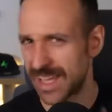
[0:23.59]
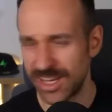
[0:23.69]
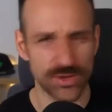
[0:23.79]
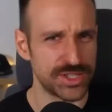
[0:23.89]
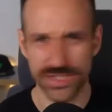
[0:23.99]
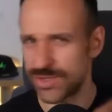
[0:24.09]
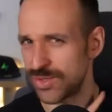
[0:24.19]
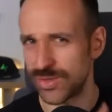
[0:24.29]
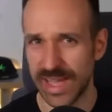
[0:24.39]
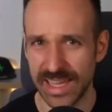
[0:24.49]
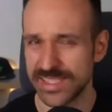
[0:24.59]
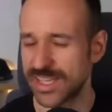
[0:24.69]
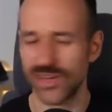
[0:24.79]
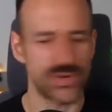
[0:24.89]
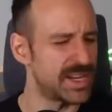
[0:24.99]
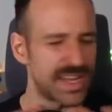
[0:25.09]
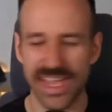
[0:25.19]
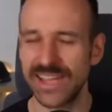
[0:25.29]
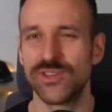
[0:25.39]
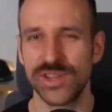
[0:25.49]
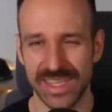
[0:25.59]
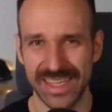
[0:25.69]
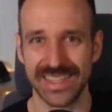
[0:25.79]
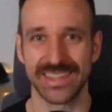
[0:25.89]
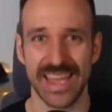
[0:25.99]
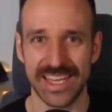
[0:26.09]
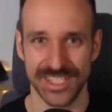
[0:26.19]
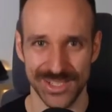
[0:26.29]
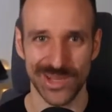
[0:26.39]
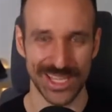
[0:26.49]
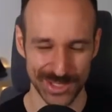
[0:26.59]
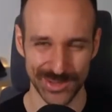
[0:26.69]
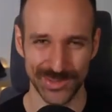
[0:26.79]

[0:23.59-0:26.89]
Android Studio, Xcode, and everything that you can do.